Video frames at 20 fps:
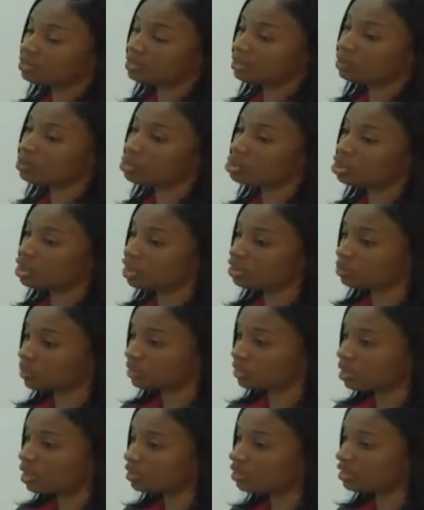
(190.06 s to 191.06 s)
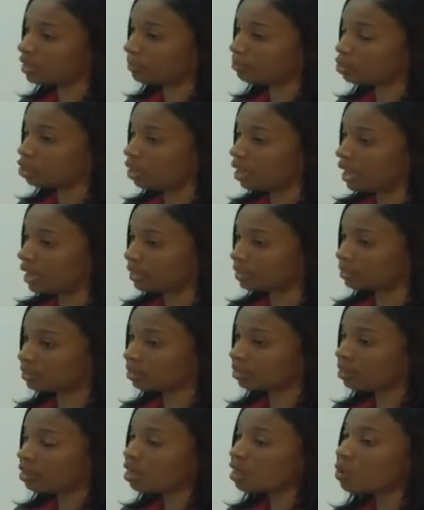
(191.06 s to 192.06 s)
Solutions was conceptualized.
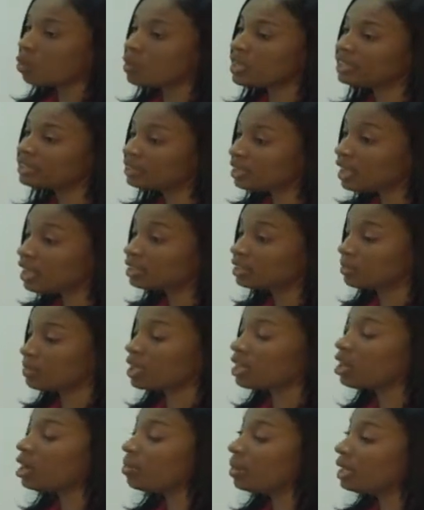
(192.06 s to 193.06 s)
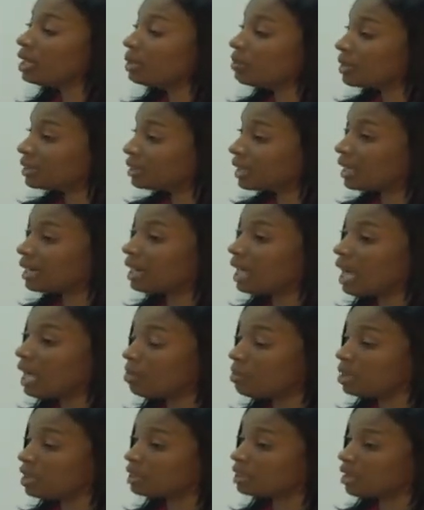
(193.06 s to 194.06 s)
We seek to become a limited
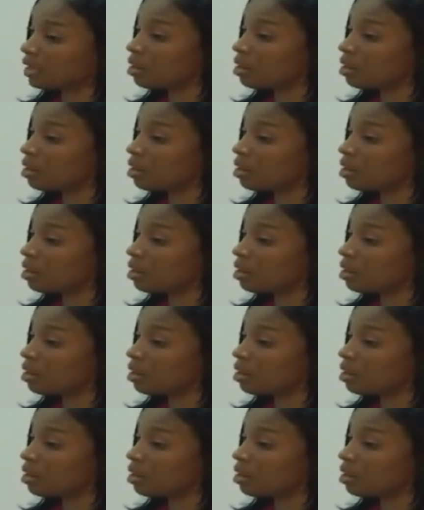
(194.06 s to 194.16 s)
liability